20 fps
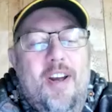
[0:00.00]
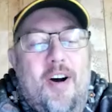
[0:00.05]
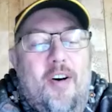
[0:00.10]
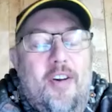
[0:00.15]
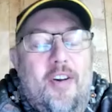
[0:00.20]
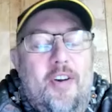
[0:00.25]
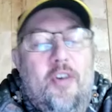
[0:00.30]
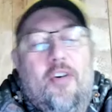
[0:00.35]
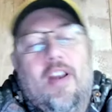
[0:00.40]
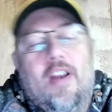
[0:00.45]

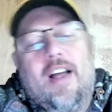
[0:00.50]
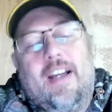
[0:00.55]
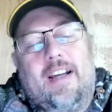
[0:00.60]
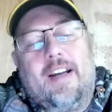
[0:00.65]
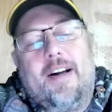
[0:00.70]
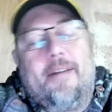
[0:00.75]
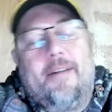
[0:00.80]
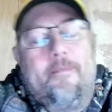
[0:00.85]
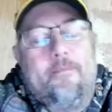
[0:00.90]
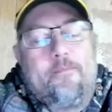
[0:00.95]
You're like
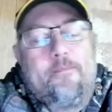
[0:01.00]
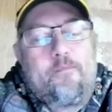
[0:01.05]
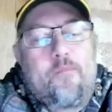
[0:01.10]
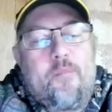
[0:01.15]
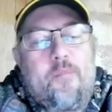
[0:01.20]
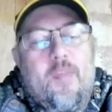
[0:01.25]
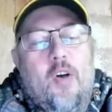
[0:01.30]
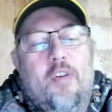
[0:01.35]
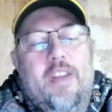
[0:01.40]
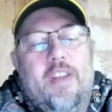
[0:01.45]

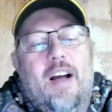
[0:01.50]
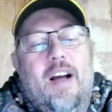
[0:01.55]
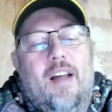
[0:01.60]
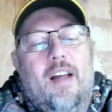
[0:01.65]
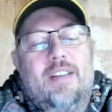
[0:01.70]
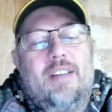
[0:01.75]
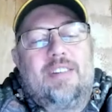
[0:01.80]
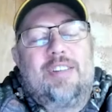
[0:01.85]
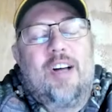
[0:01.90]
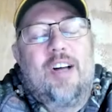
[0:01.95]
on the
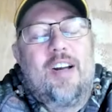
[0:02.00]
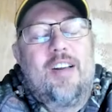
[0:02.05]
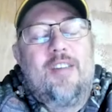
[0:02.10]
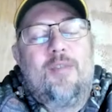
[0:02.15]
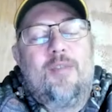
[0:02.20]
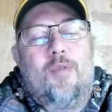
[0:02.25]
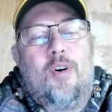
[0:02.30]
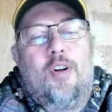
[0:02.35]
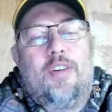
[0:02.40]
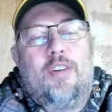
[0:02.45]
other side of the
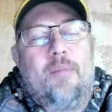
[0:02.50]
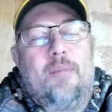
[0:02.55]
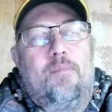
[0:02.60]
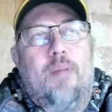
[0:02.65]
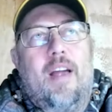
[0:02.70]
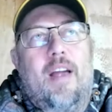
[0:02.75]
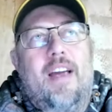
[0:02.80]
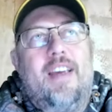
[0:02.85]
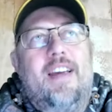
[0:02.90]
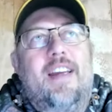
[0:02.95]
world. They're
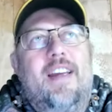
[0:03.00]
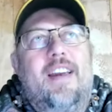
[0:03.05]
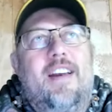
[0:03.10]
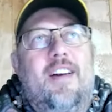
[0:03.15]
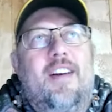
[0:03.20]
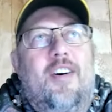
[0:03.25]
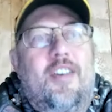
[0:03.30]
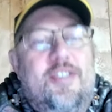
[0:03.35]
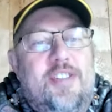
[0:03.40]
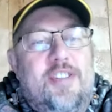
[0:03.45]
playing it in
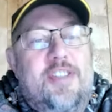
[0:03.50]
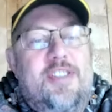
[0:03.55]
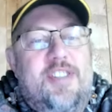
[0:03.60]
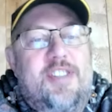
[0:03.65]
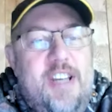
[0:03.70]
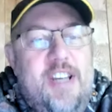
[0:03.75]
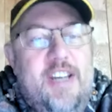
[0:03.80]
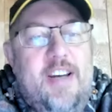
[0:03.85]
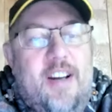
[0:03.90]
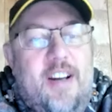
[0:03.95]

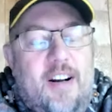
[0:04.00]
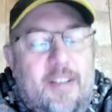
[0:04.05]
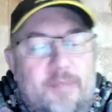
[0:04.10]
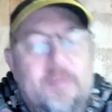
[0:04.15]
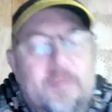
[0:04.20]
Argentina.